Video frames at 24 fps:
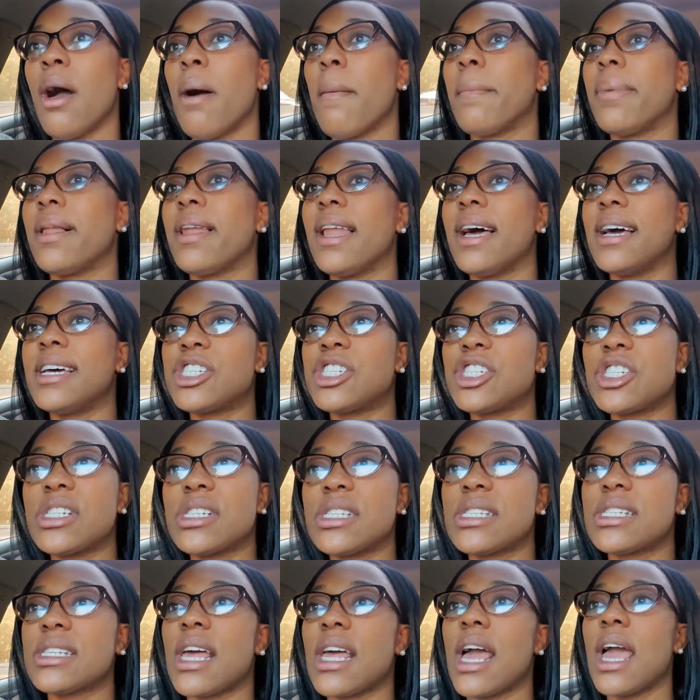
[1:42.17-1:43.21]
but let's
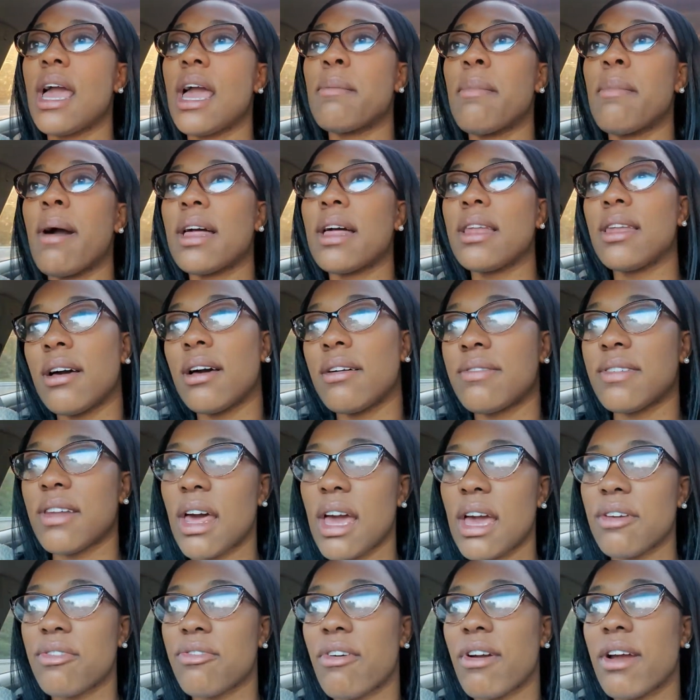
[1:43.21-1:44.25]
just say my love
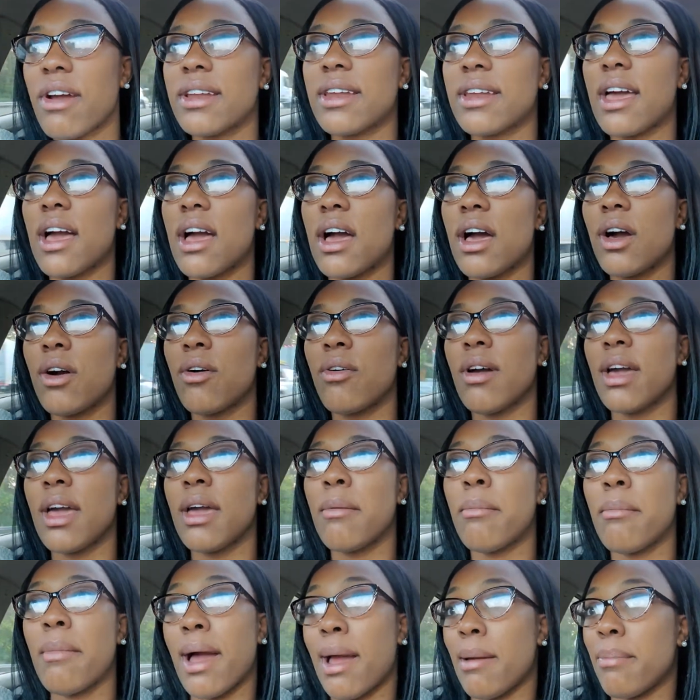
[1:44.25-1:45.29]
life right now
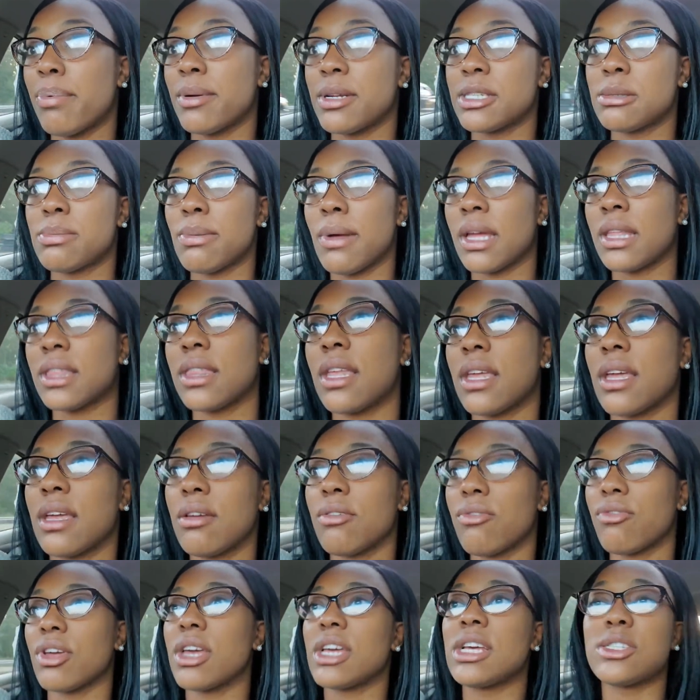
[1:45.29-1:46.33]
and my
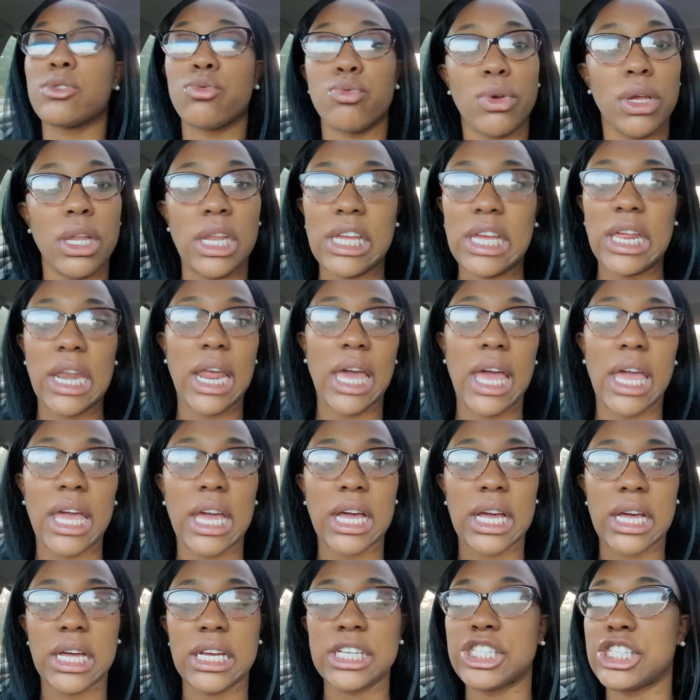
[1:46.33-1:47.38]
perspective is really, like,
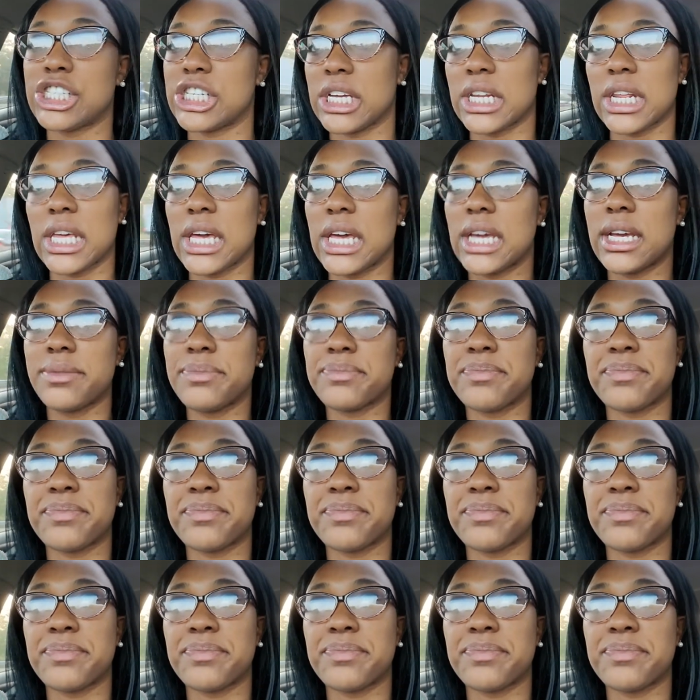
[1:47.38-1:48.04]
shitty.